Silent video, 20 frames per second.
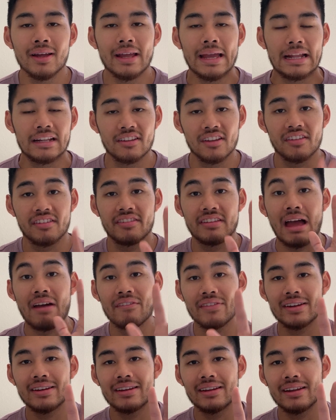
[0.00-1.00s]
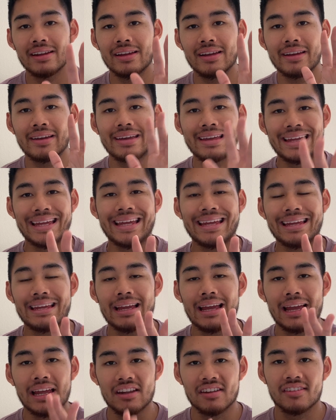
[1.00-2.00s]
into 7 key
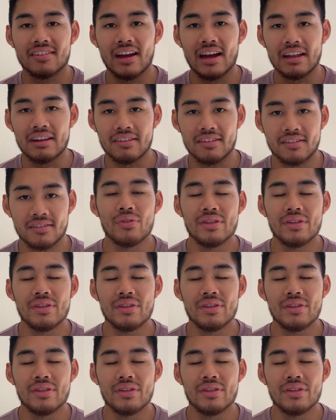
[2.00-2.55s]
insights.